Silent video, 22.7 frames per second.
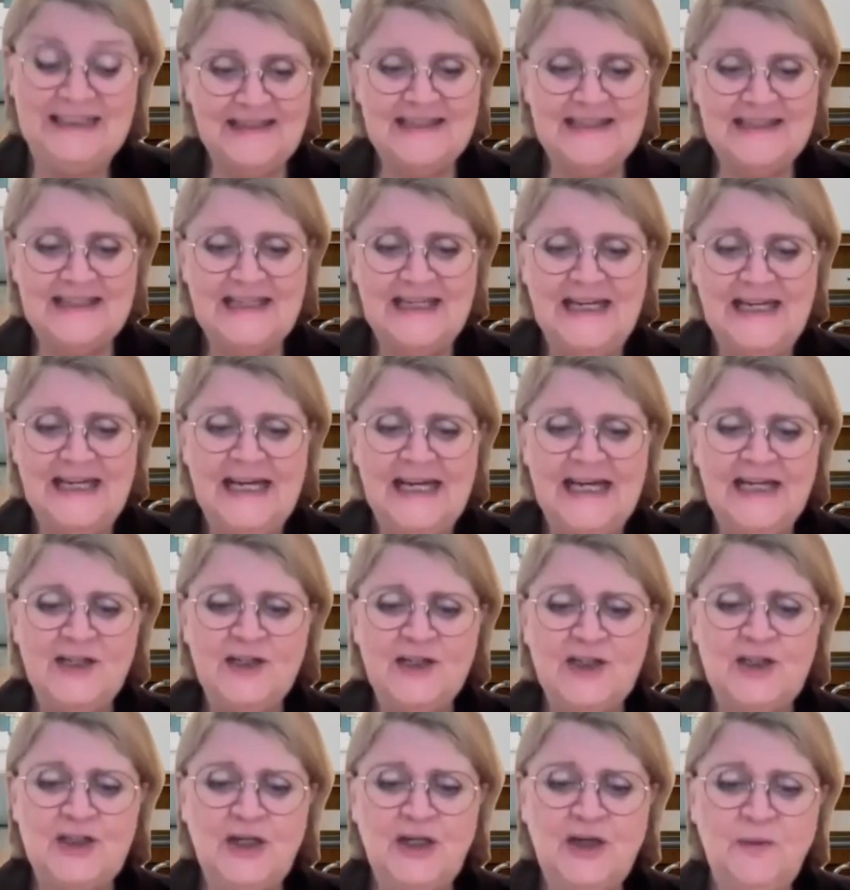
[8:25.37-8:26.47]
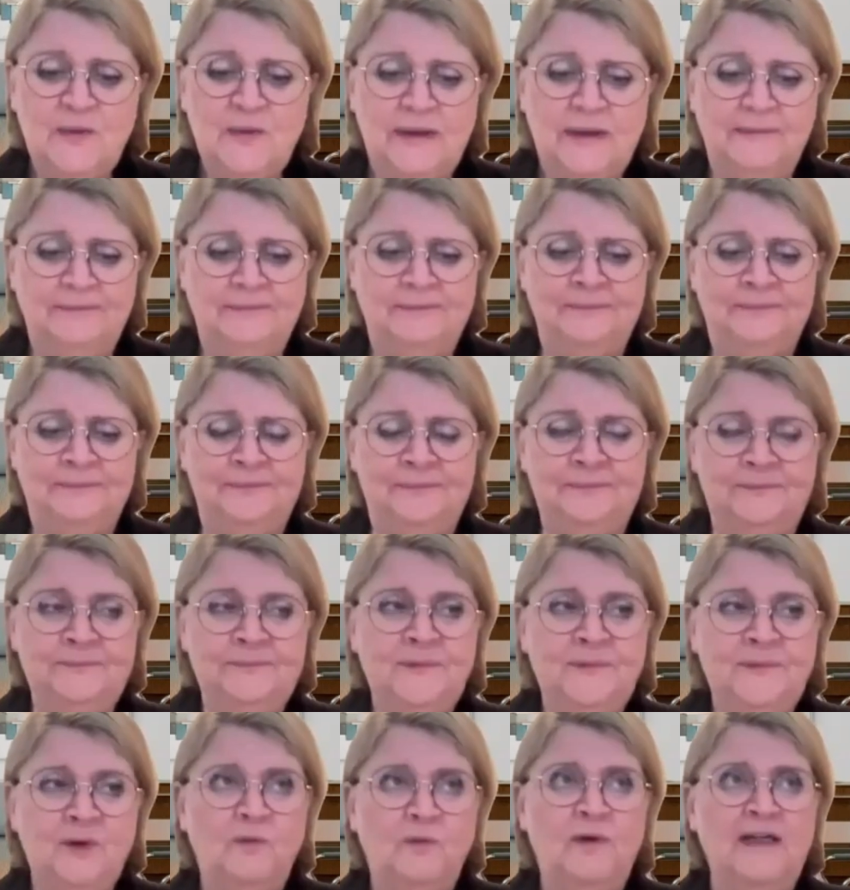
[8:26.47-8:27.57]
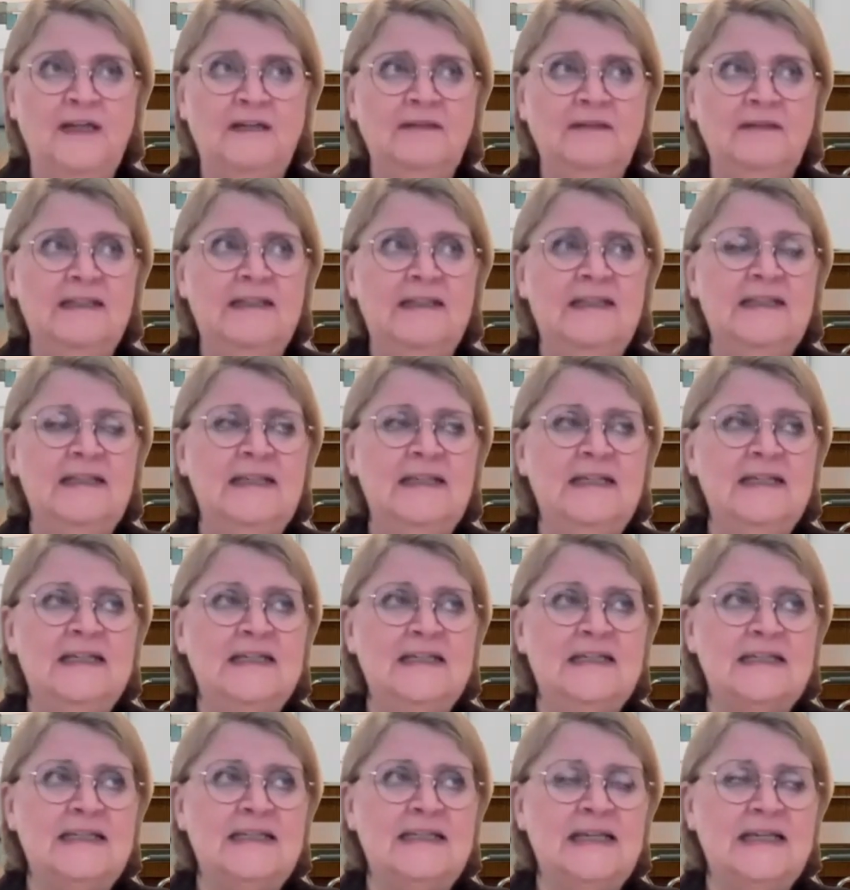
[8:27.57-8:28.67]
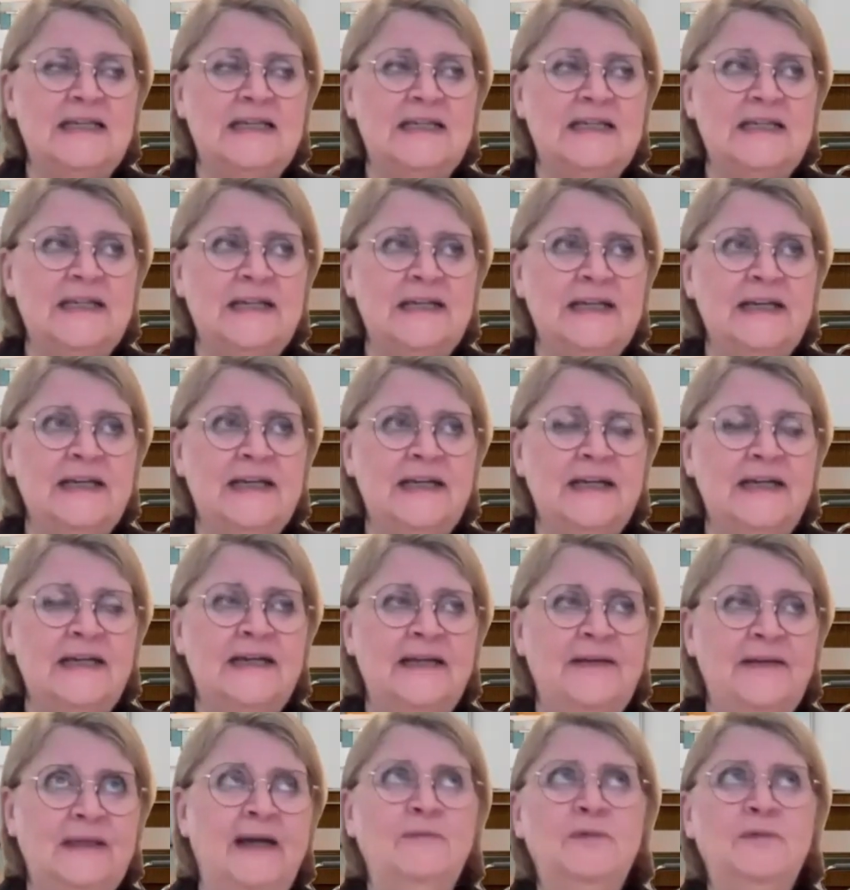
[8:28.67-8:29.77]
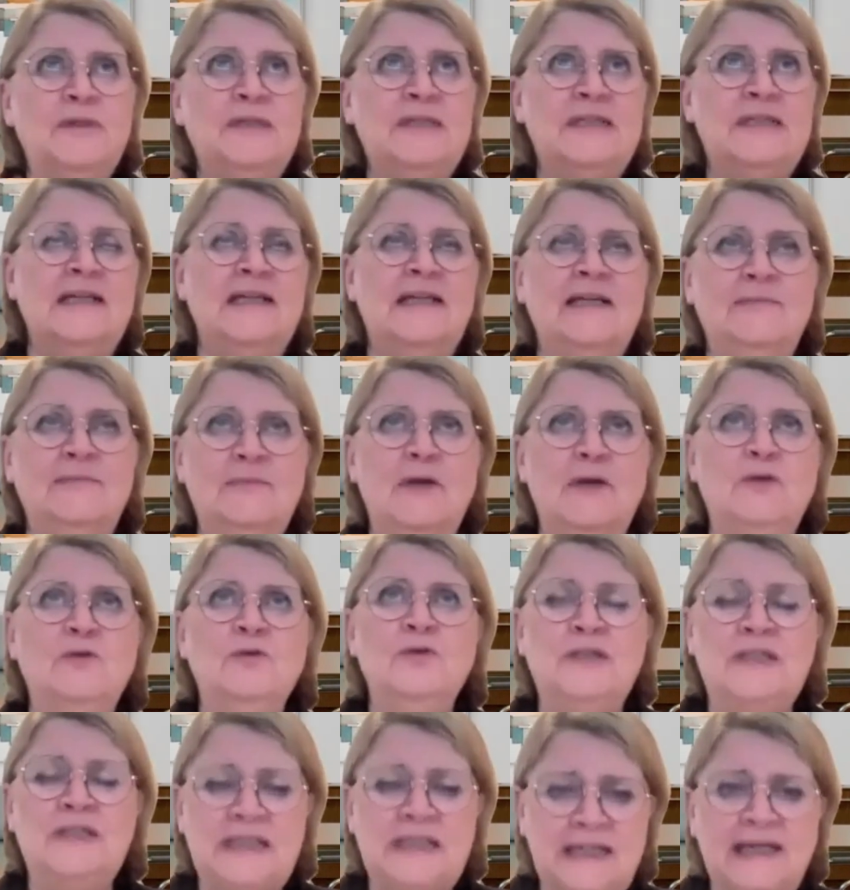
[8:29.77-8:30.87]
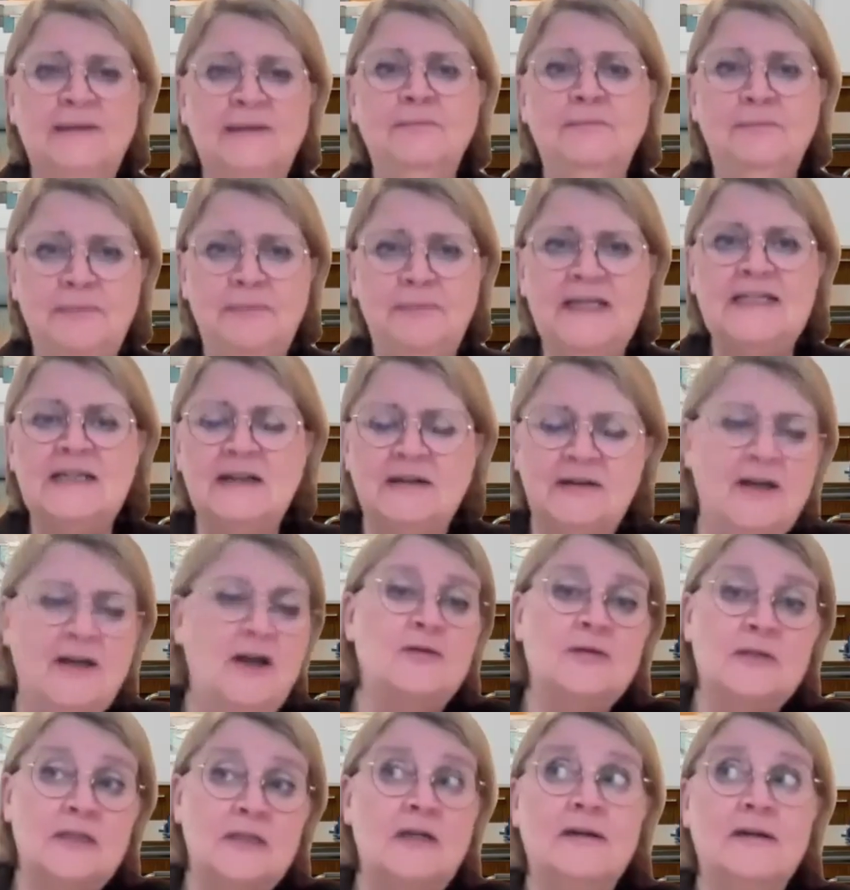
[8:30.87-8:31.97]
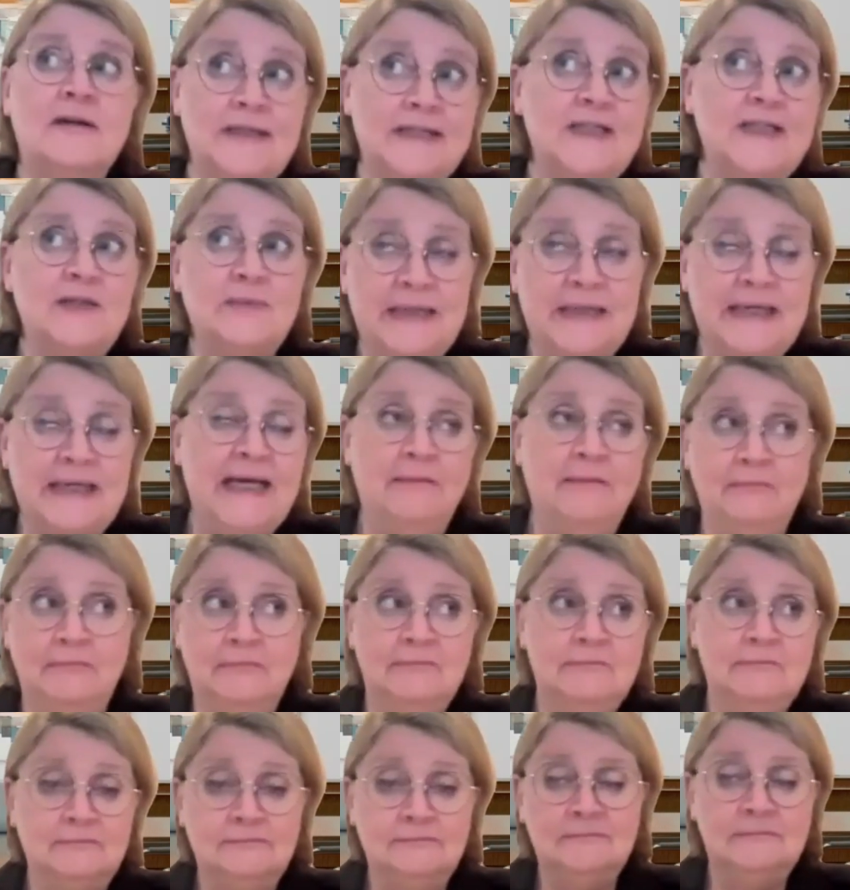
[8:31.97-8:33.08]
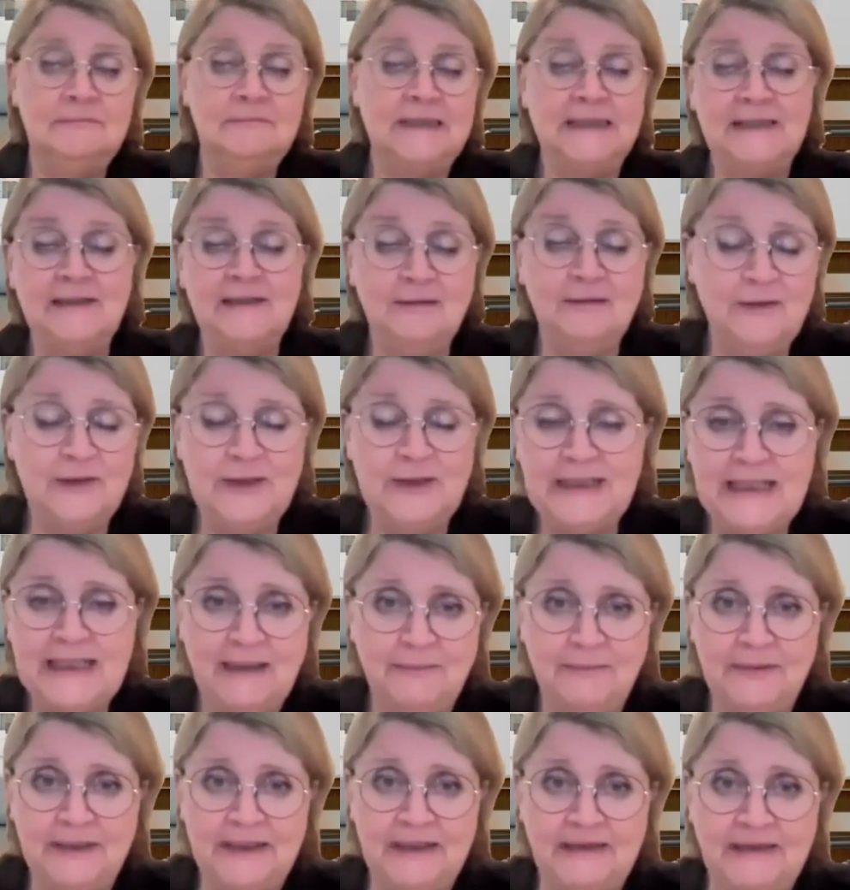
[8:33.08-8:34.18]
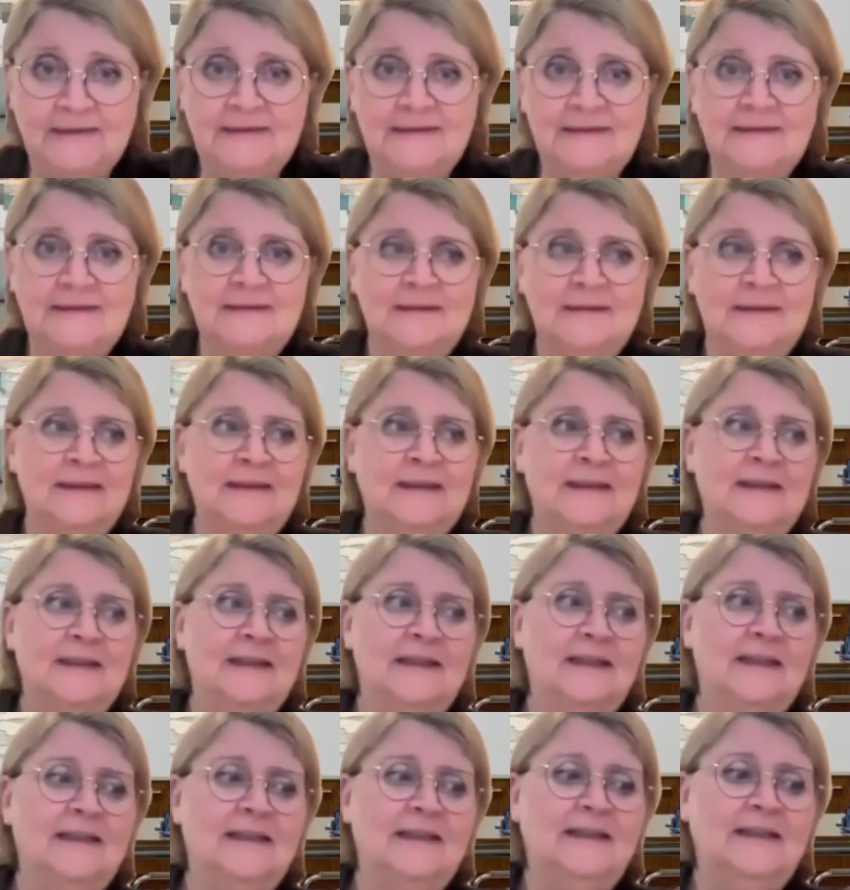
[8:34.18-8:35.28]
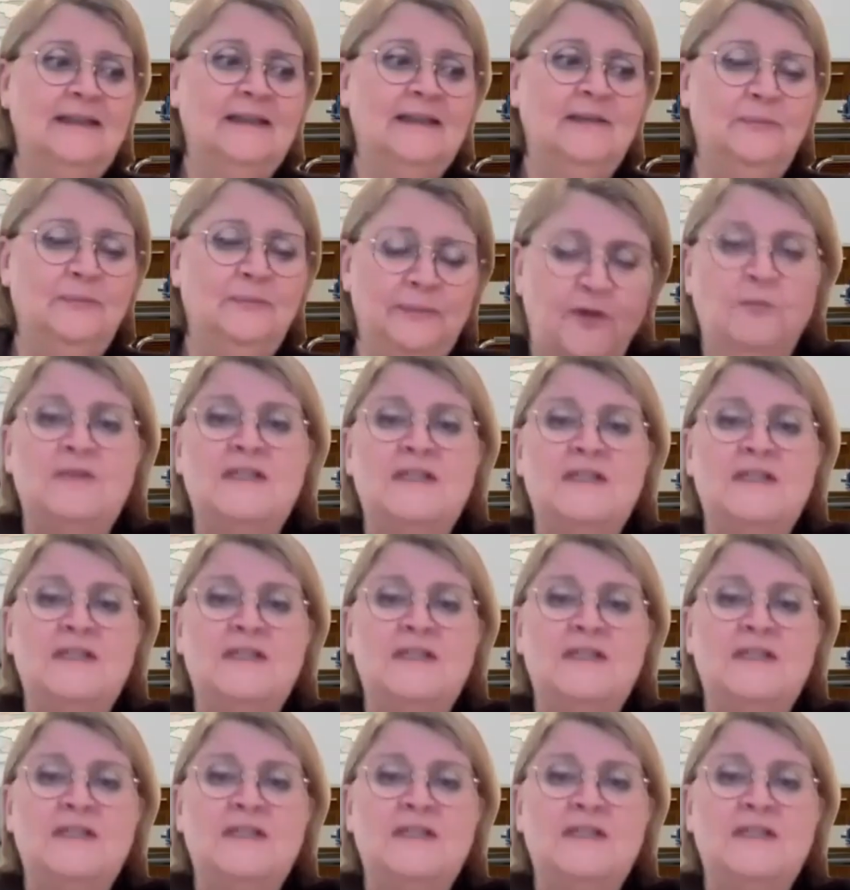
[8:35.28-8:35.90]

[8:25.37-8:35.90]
It is. So one of the things that I would say most companies are now starting to become technology companies. They're